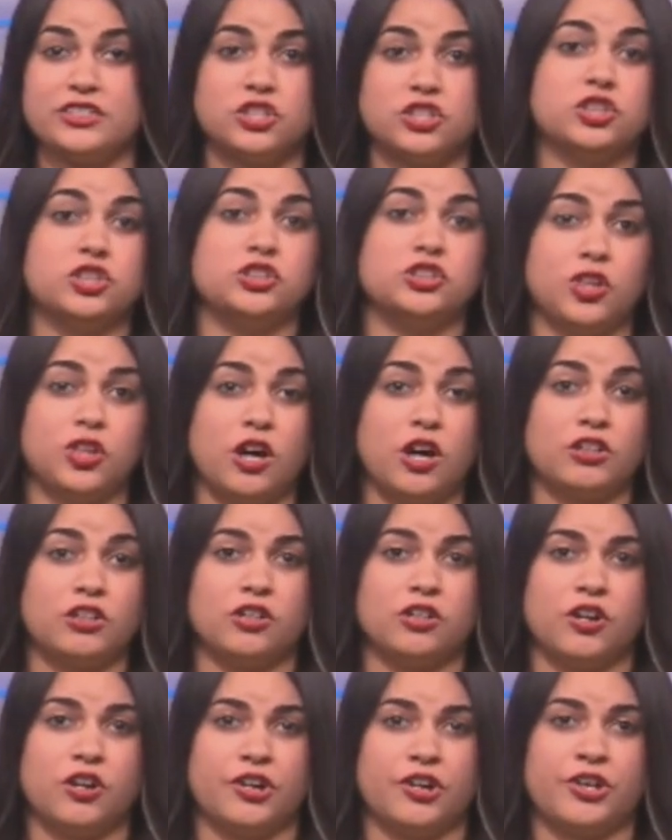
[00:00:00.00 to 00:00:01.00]
her daughter
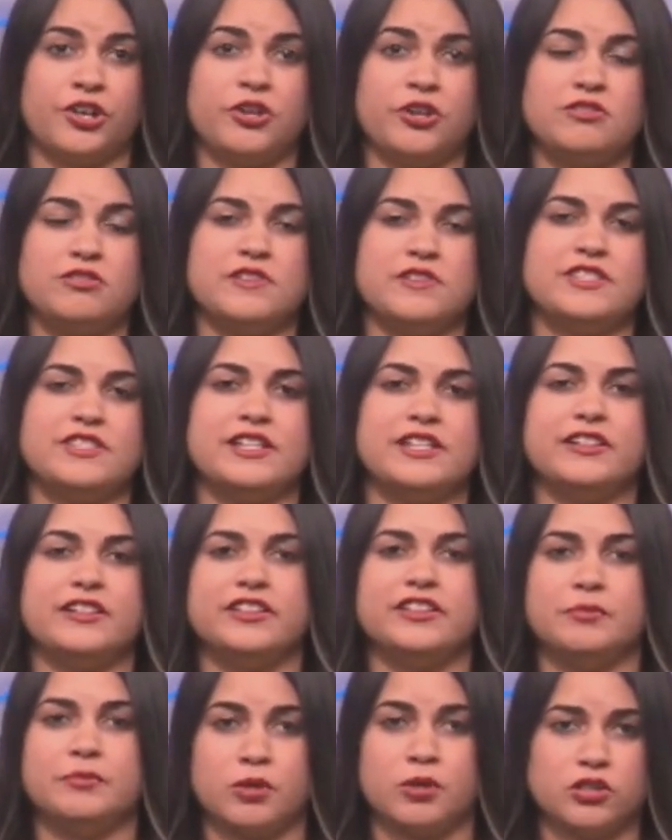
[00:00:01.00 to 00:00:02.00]
are accused of
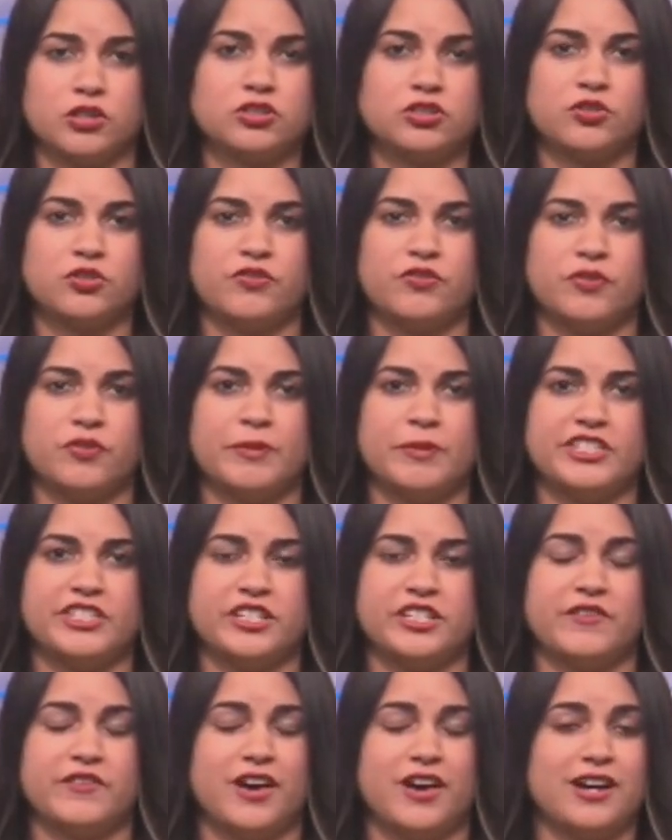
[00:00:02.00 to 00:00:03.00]
stealing the personal
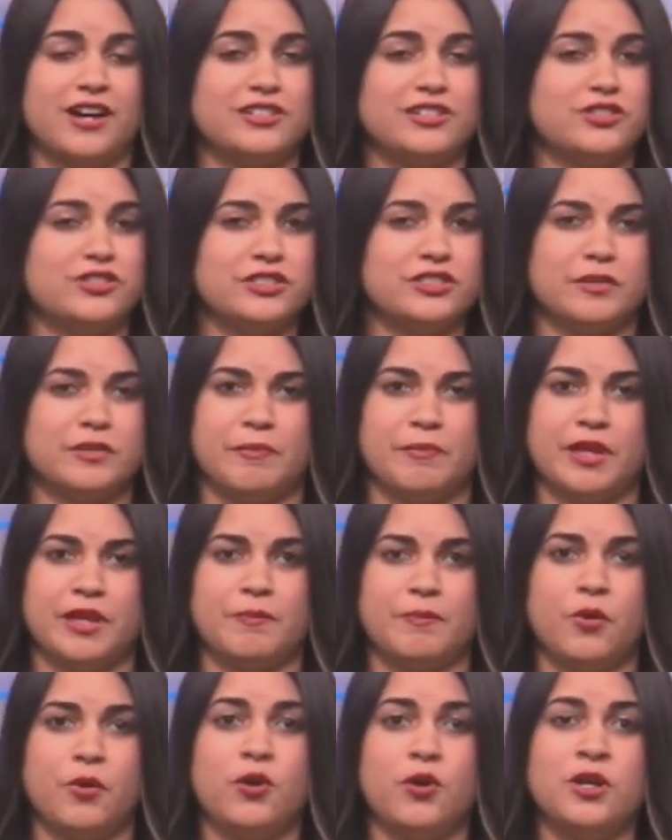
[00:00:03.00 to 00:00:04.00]
information of hundreds of
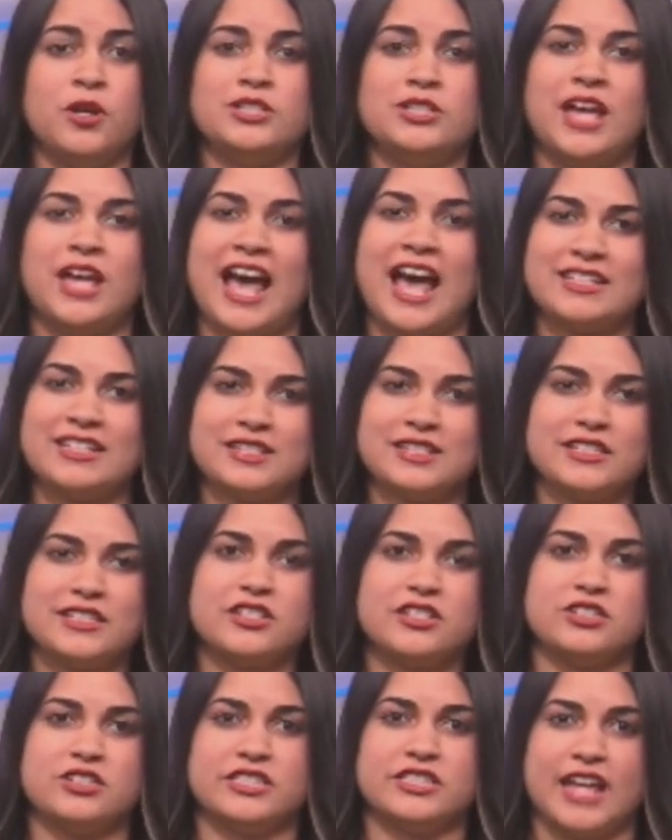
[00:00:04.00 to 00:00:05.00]
people to access
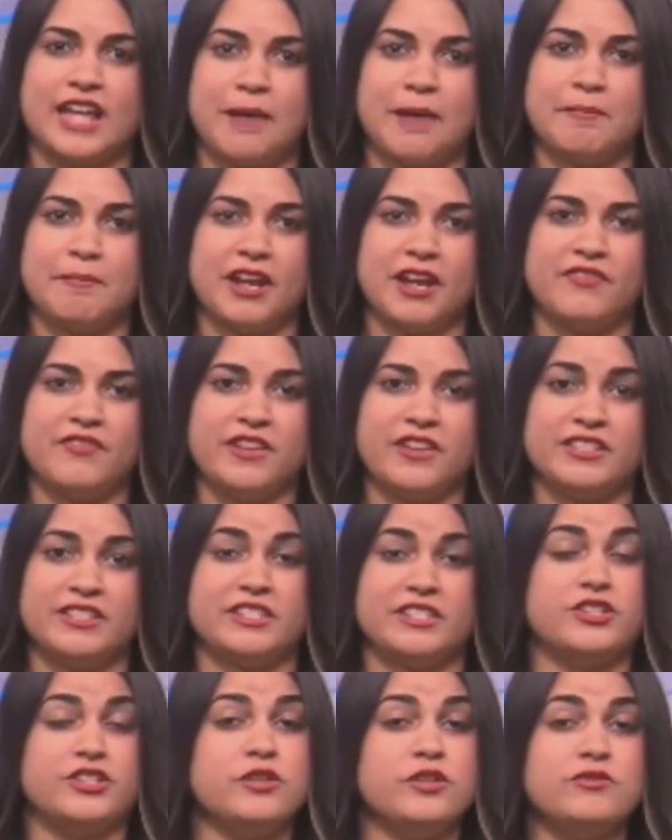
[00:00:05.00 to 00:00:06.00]
their SNAP benefits
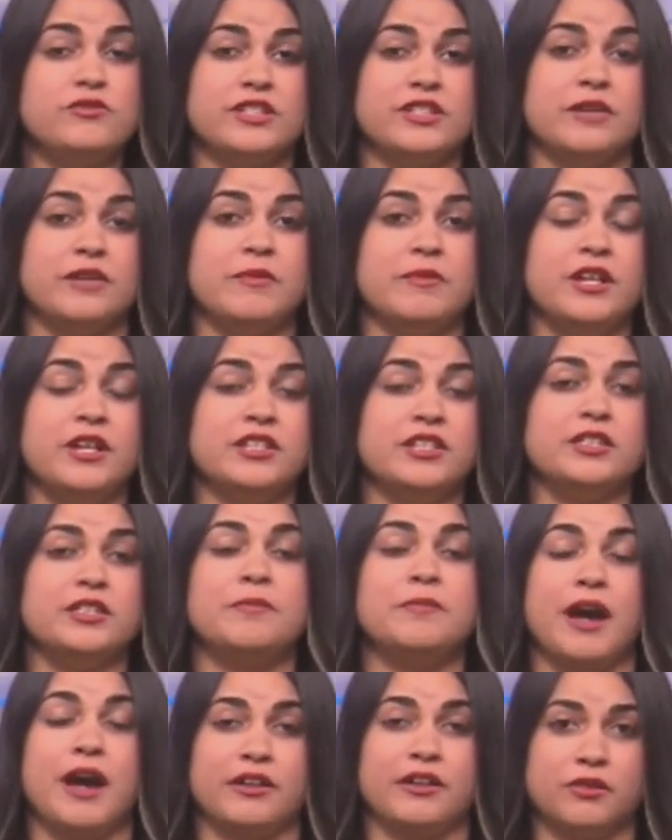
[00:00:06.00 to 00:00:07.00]
and use them to
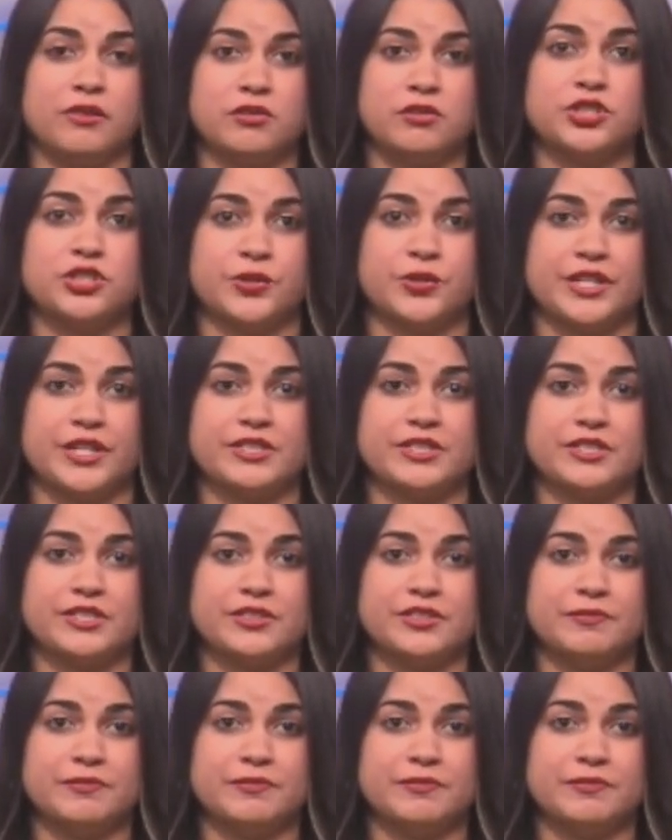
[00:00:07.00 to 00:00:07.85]
buy groceries.